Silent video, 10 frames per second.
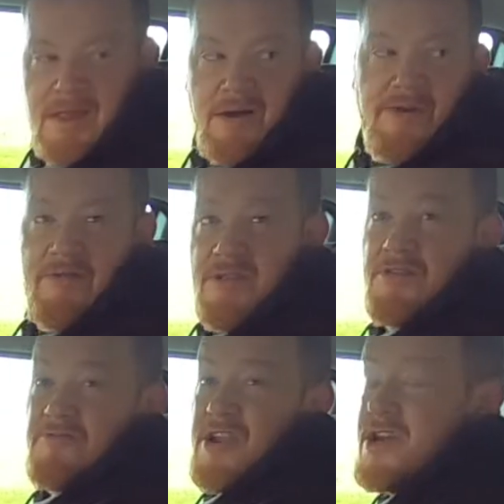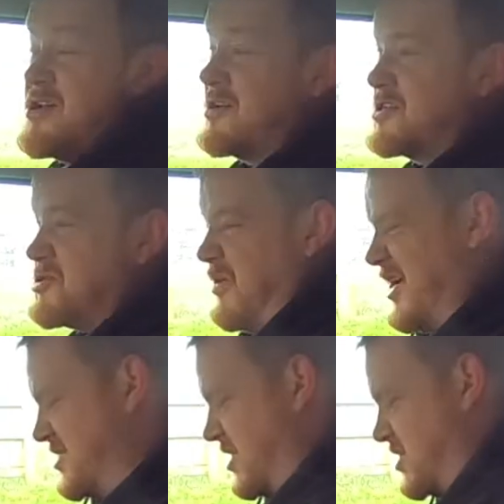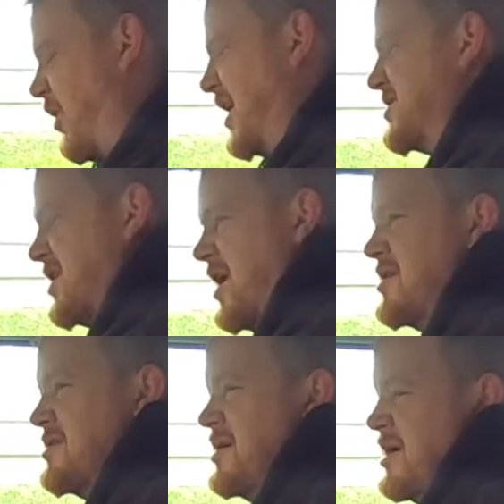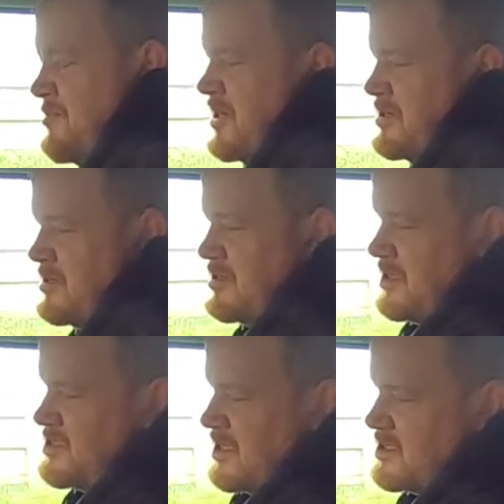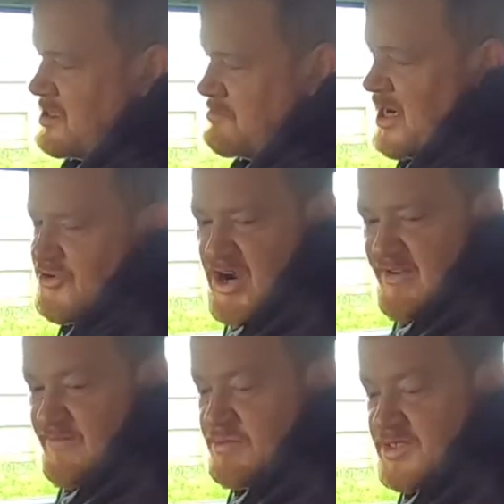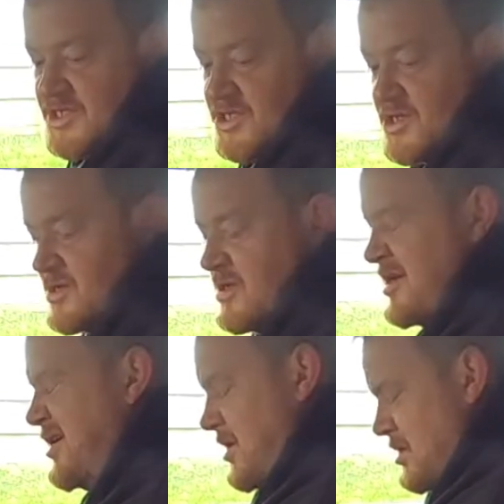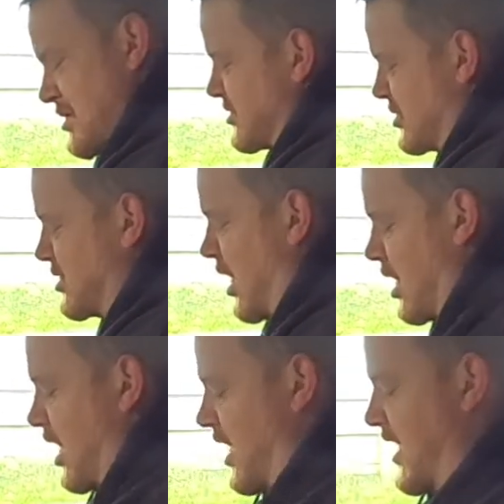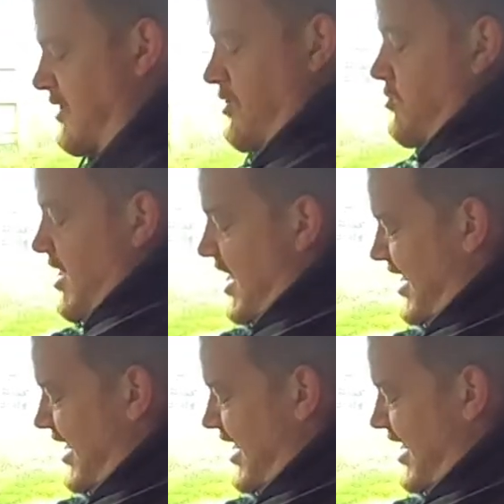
Now here in the rear, space is quite tight. I mean, this seat's in my driving position. There's not a lot of leg room.